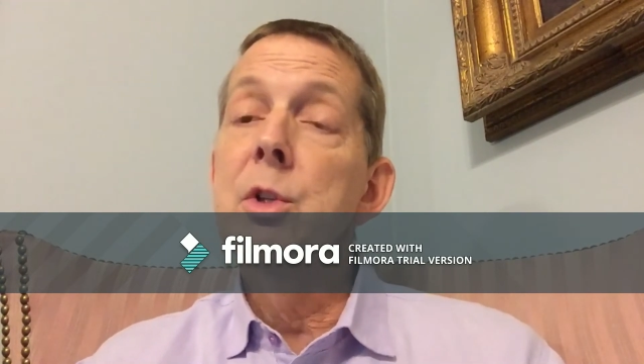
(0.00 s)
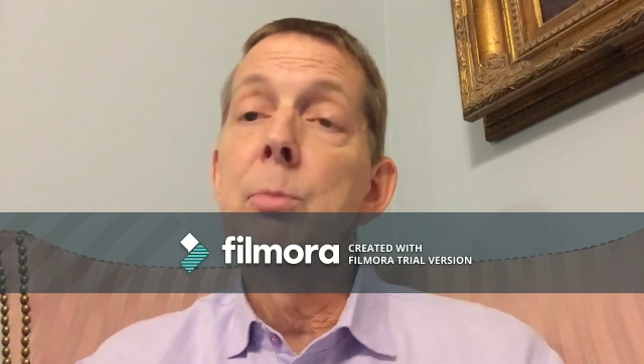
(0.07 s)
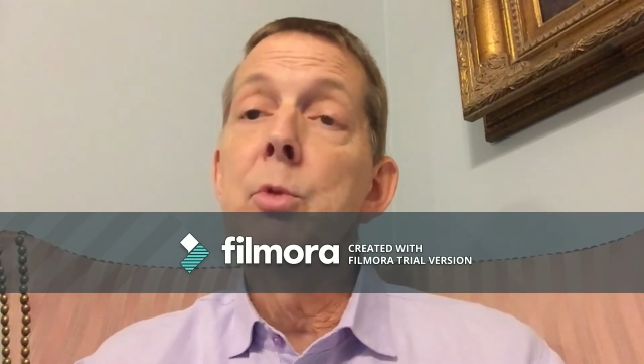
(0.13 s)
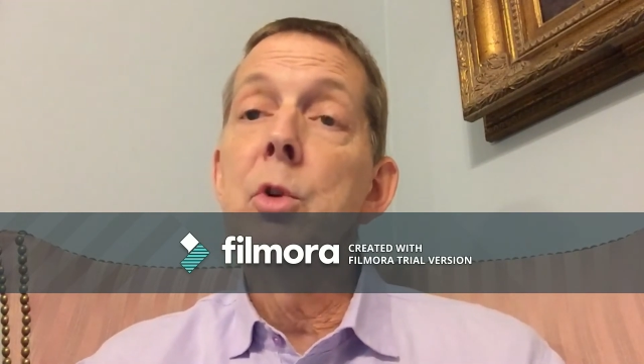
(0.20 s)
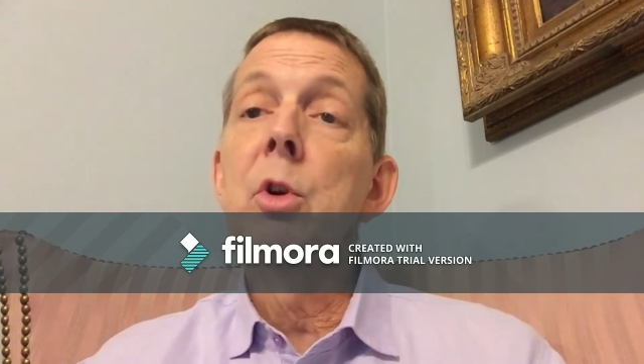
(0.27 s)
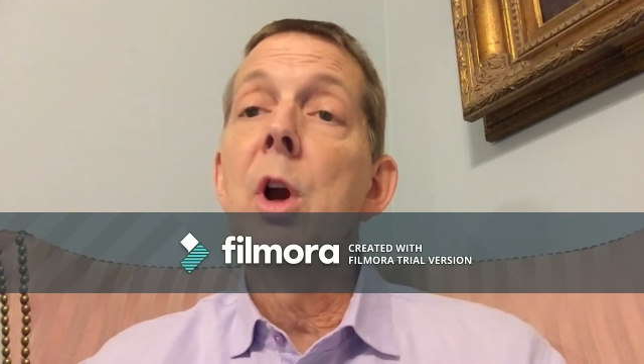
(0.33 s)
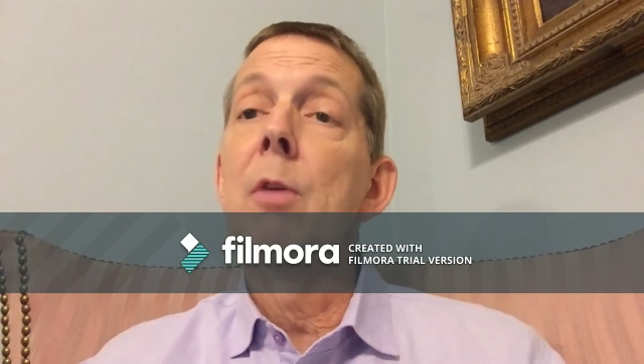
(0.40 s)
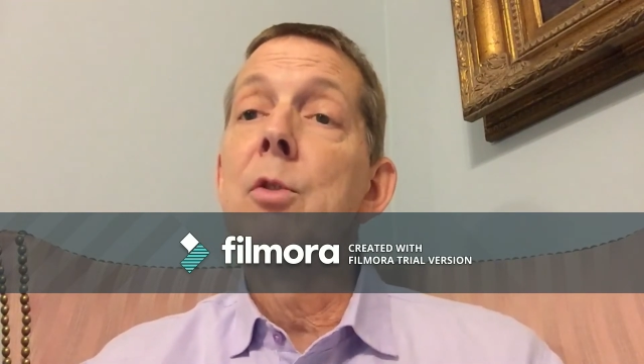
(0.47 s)
some
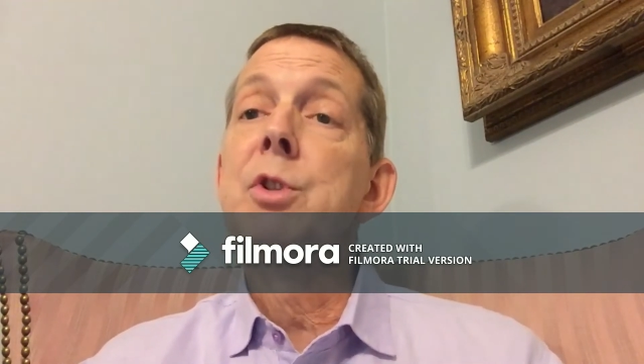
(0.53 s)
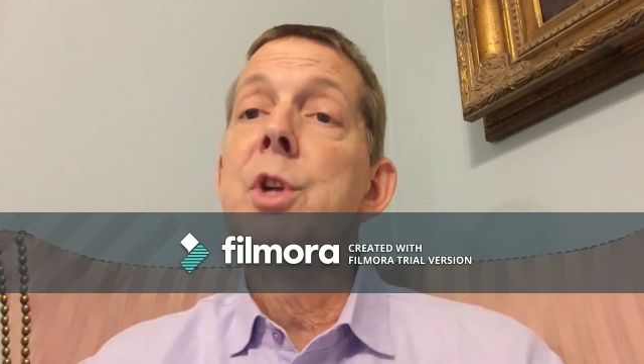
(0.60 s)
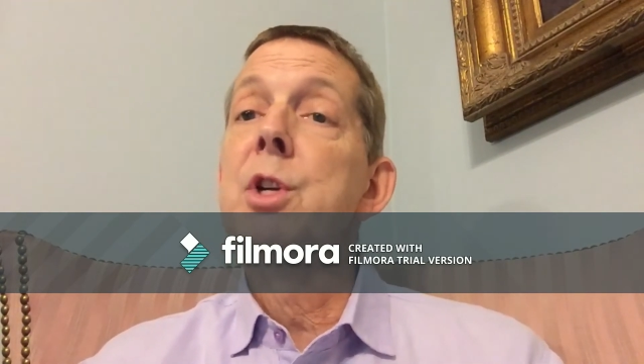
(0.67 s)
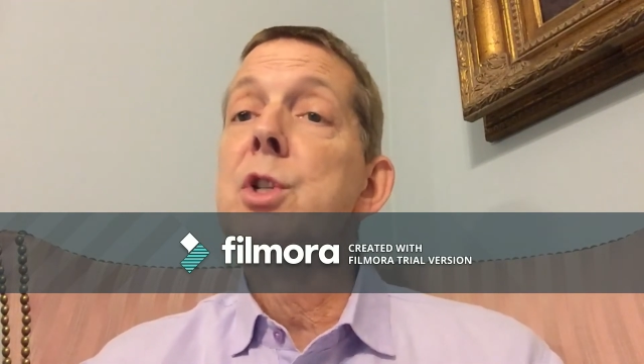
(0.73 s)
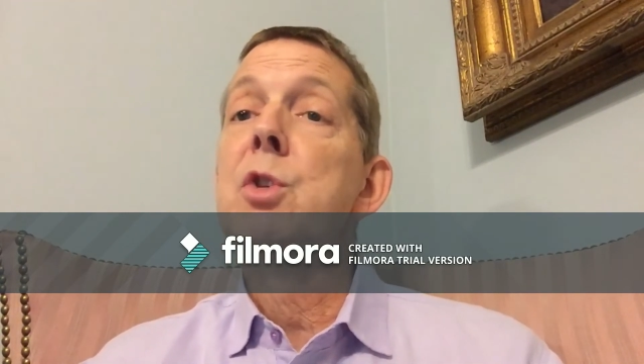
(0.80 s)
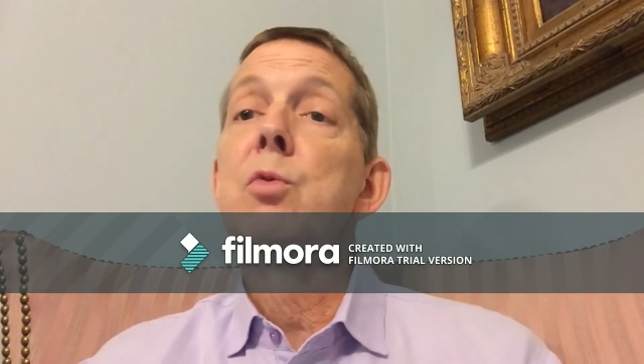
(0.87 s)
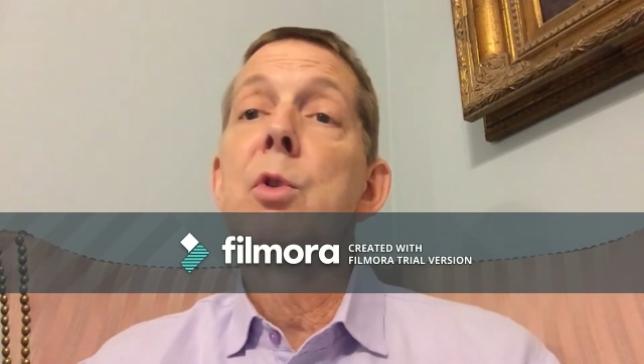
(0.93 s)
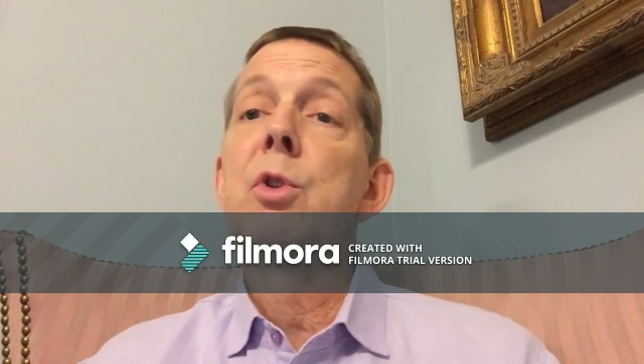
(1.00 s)
good
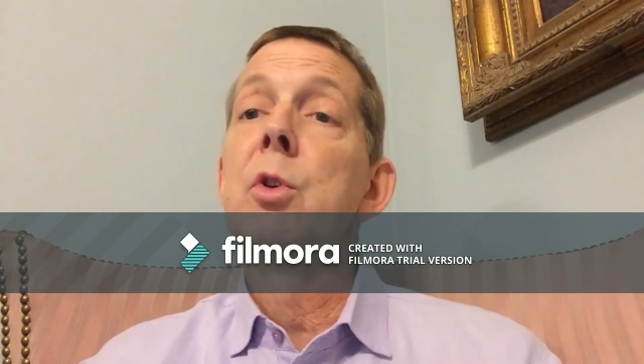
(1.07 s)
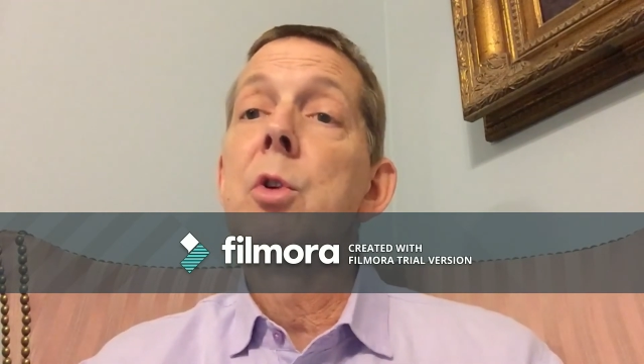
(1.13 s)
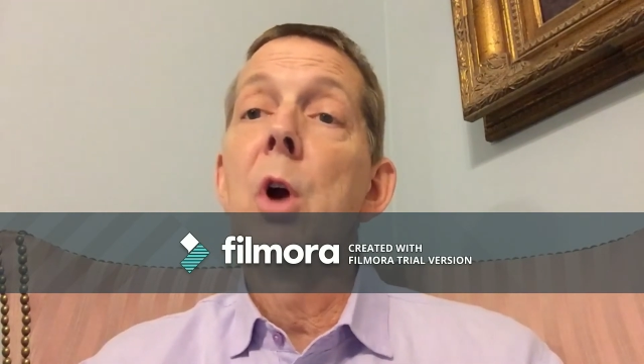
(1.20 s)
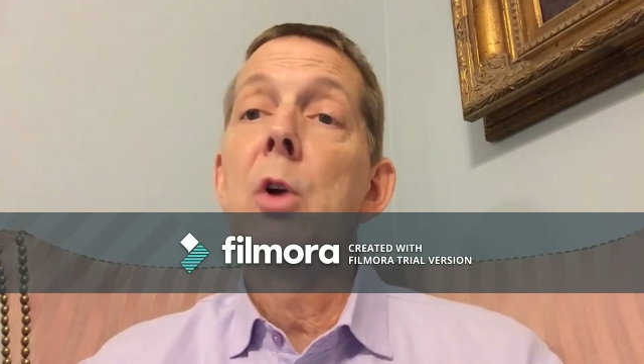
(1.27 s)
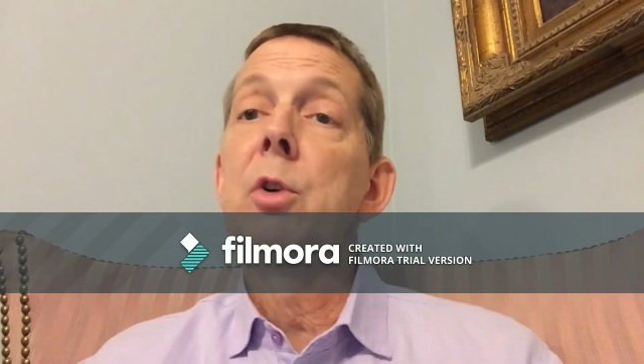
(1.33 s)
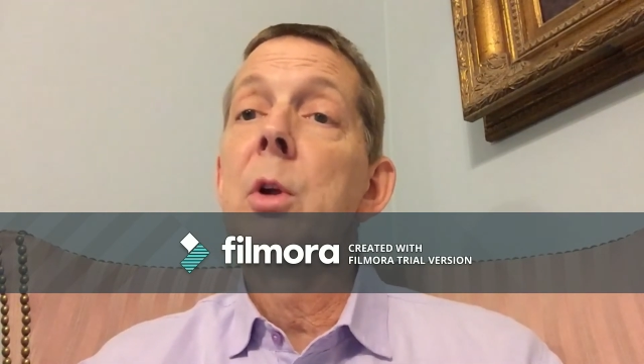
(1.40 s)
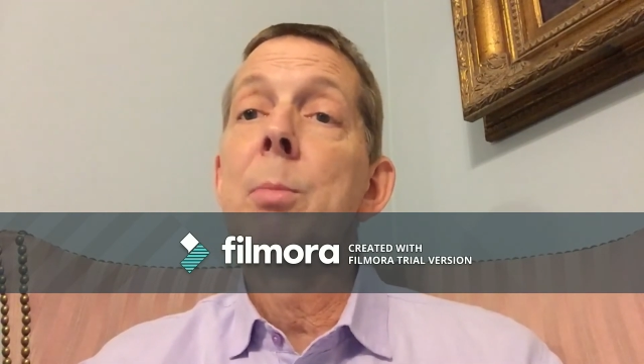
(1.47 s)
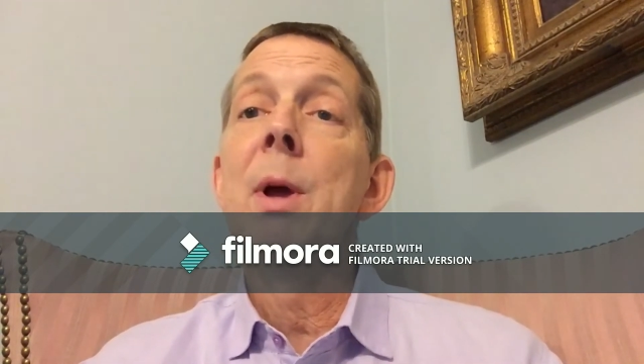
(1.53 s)
conversations with your
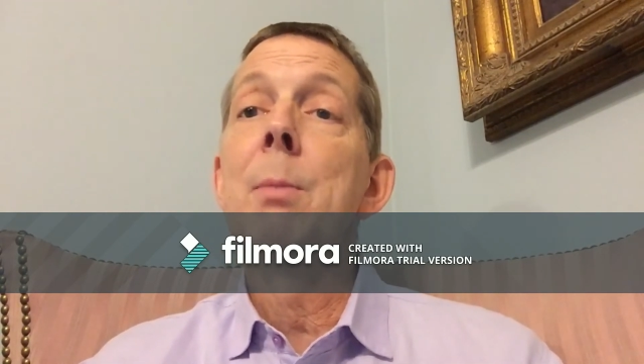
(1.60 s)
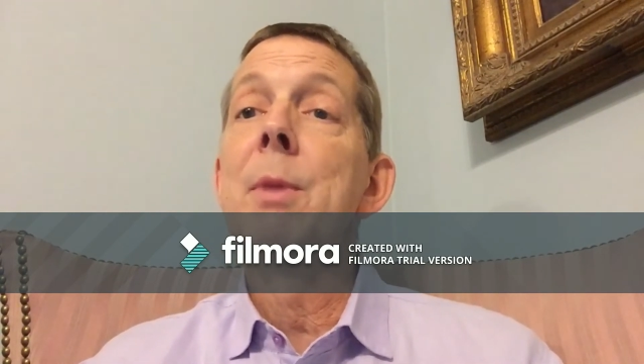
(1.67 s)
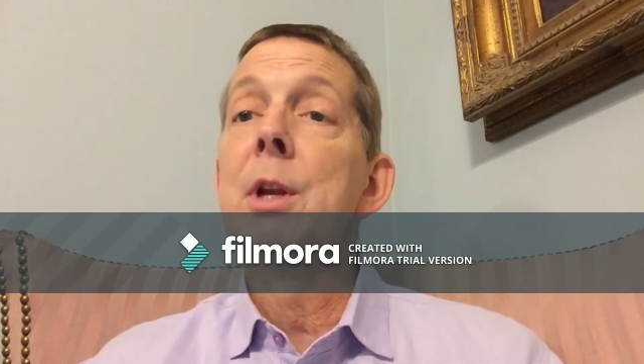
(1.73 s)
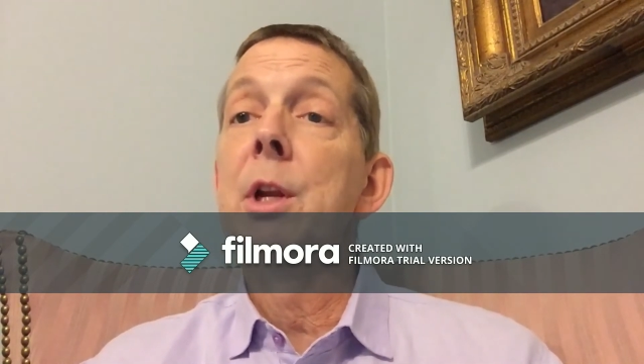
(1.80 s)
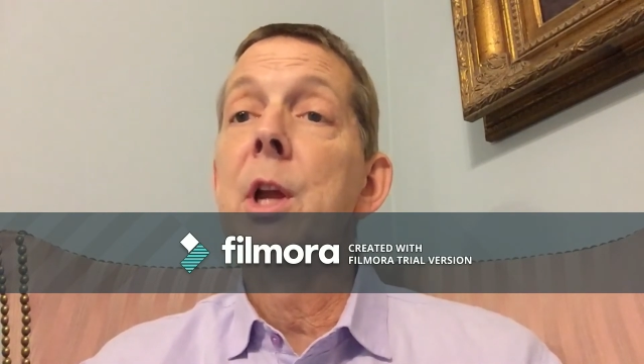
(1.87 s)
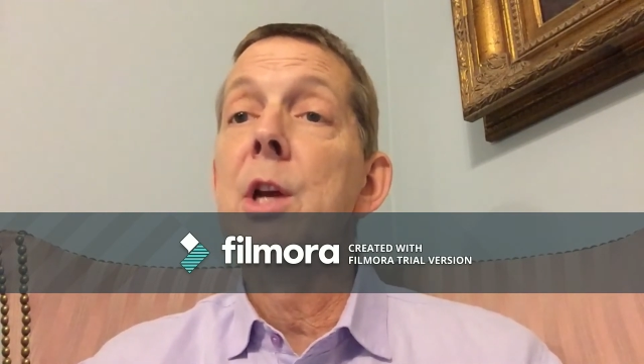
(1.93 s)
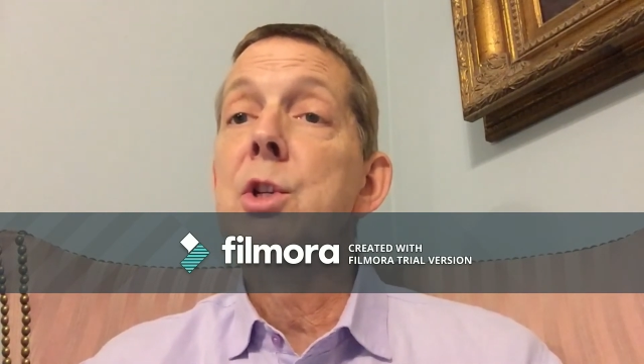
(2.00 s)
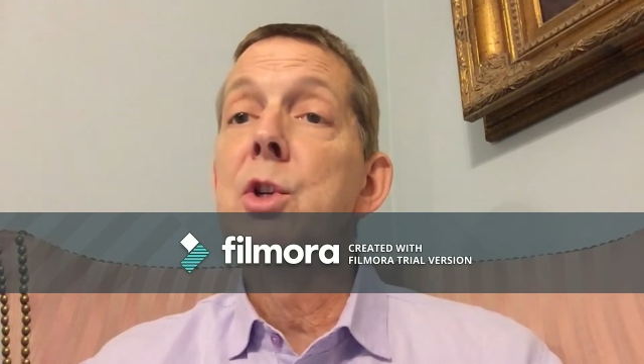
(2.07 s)
doctor about
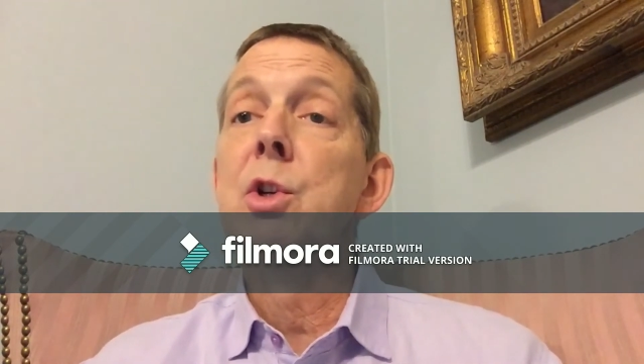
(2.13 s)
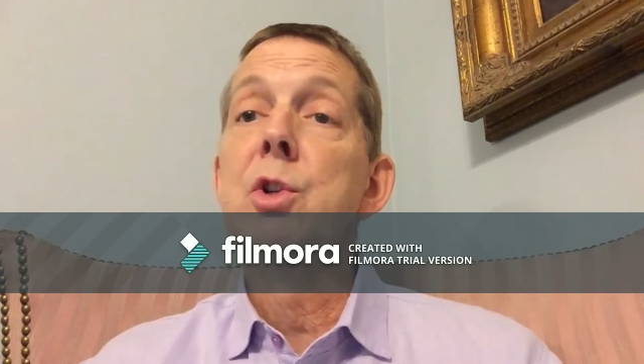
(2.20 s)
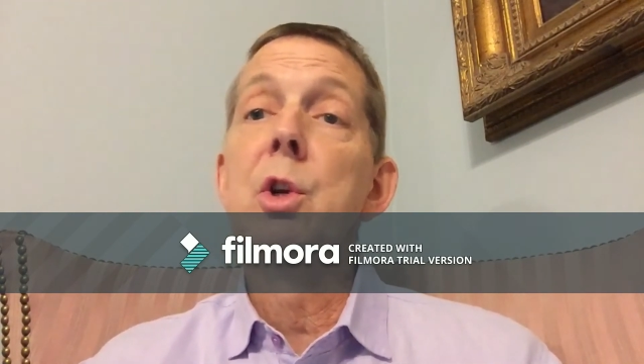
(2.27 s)
medication.